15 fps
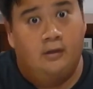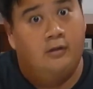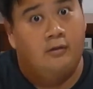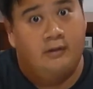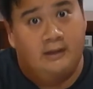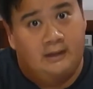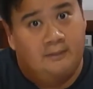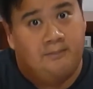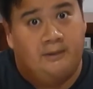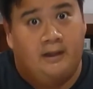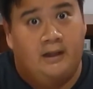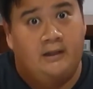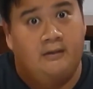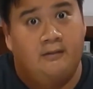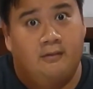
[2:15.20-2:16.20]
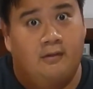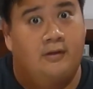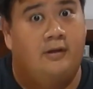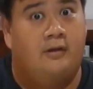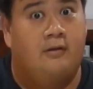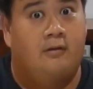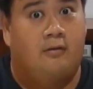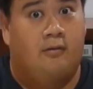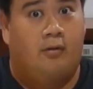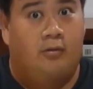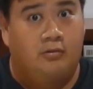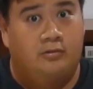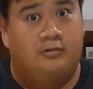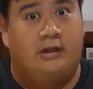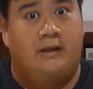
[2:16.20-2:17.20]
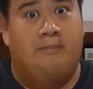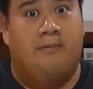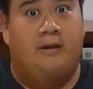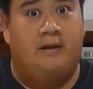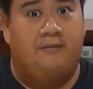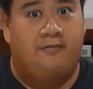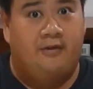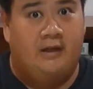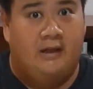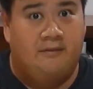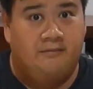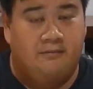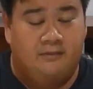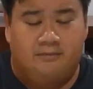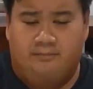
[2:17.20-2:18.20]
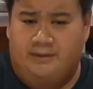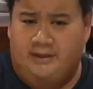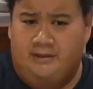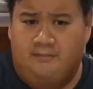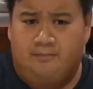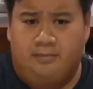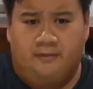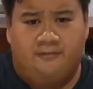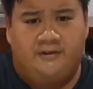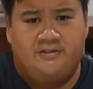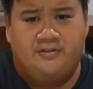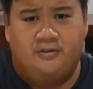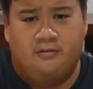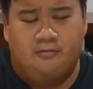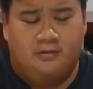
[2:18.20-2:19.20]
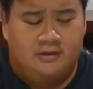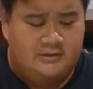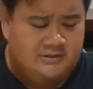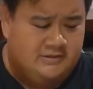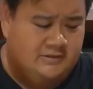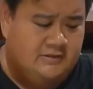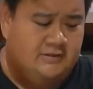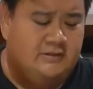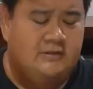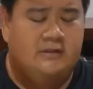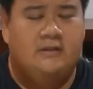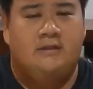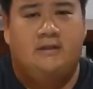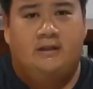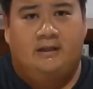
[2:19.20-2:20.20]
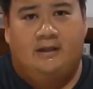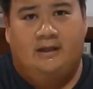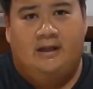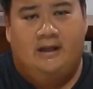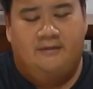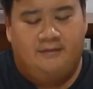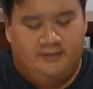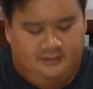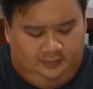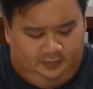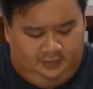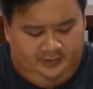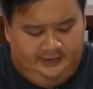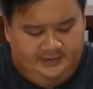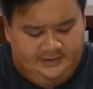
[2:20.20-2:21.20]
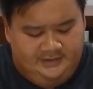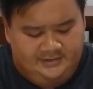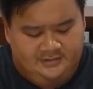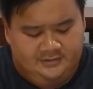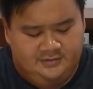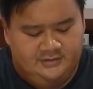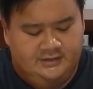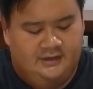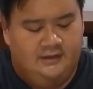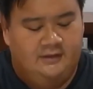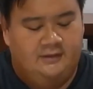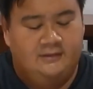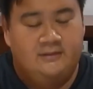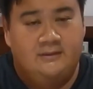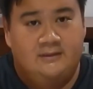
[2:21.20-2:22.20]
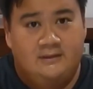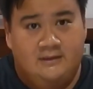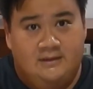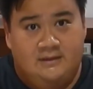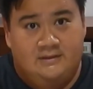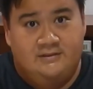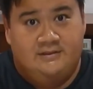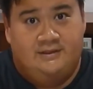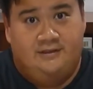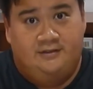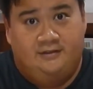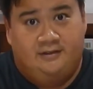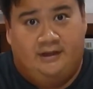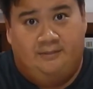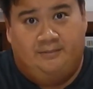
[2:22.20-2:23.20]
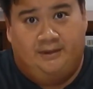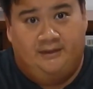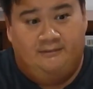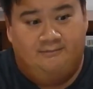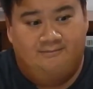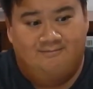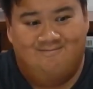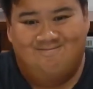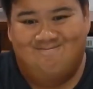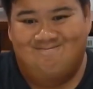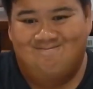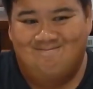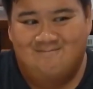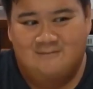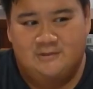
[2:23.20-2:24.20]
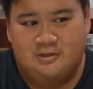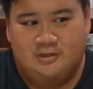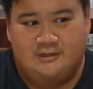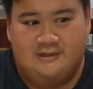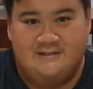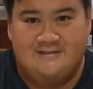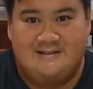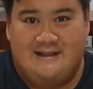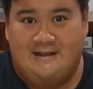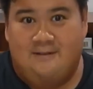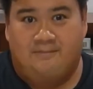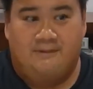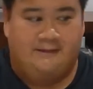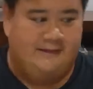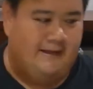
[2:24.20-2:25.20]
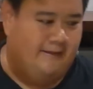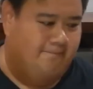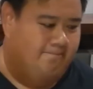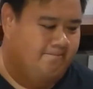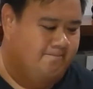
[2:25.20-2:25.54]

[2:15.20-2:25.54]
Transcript: Gorilla Pod or your own tripod if you have big professional ones. You can have it, or you can just use the Xeon tripod. You can stand up like that.